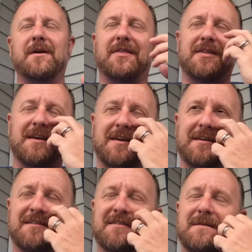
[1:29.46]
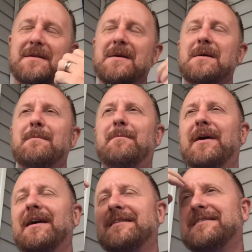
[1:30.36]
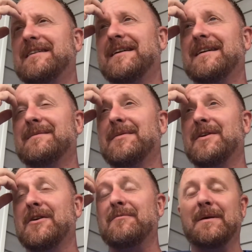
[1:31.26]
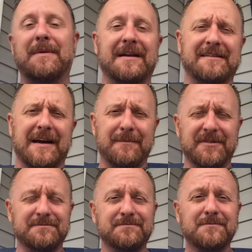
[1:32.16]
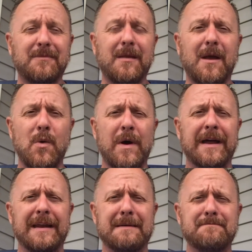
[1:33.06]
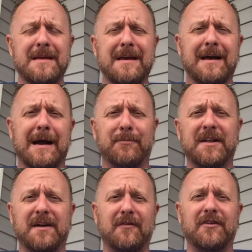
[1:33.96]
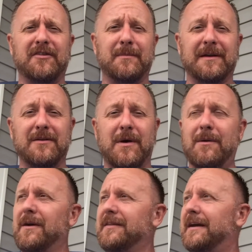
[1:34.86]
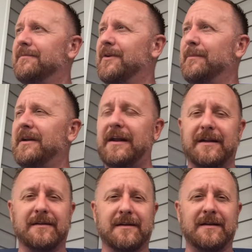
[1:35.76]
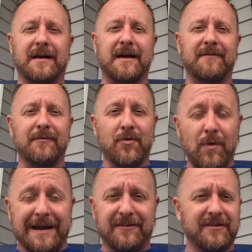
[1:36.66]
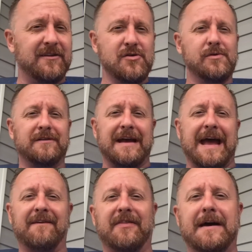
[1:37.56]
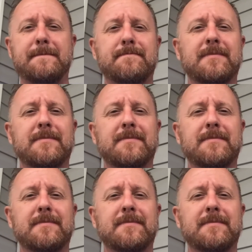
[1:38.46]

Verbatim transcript: with the kids. But um, there have been many times when um, I'm pretty selfish and I'm like, no, I want that, so I'm going to eat it. Can I have every right to do to have that?